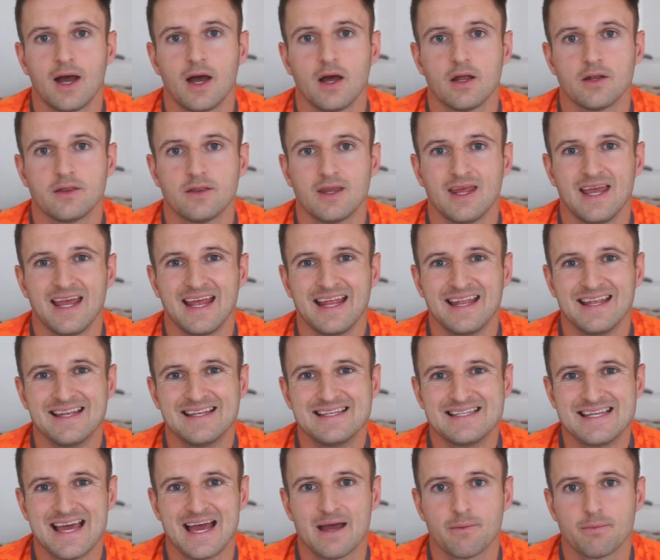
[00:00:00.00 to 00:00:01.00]
an
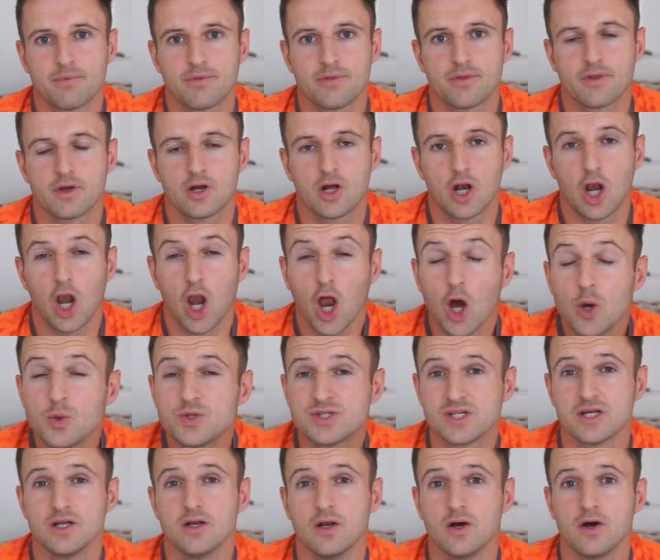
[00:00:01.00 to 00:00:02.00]
in-depth,
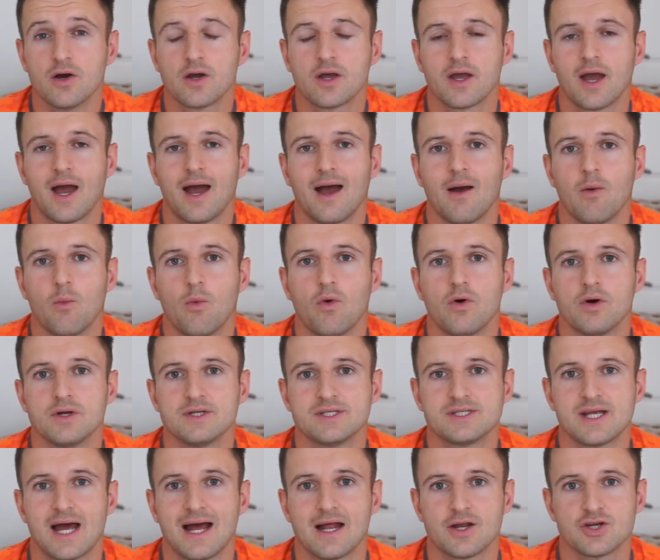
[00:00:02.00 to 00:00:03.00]
closer look at what
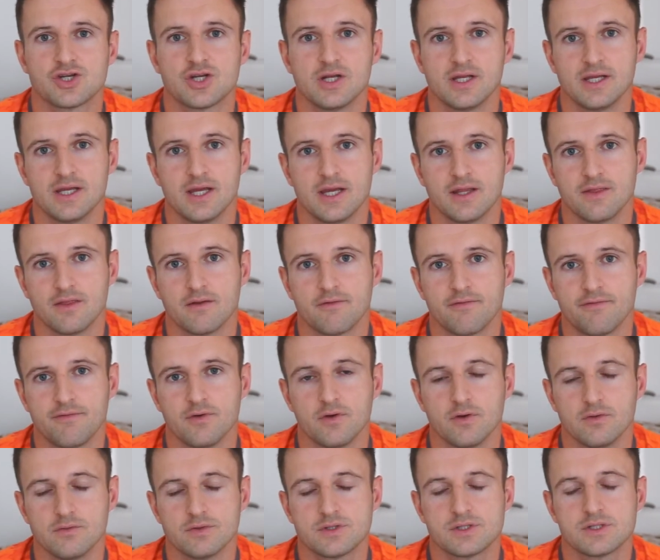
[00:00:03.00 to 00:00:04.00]
is actually in the
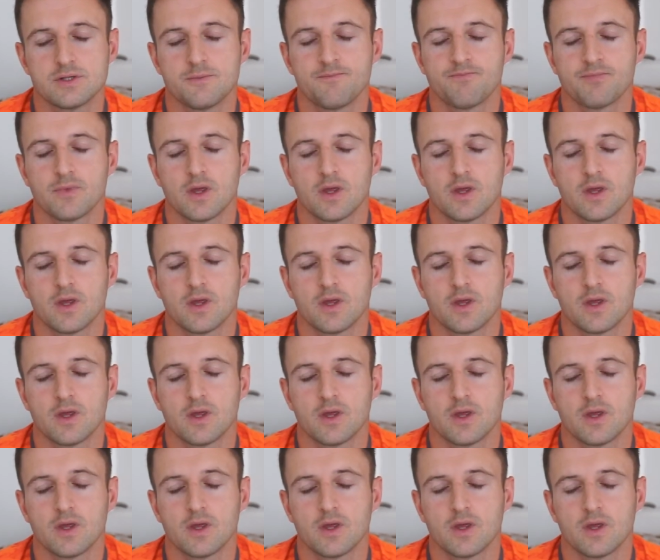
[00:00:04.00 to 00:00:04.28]
foods.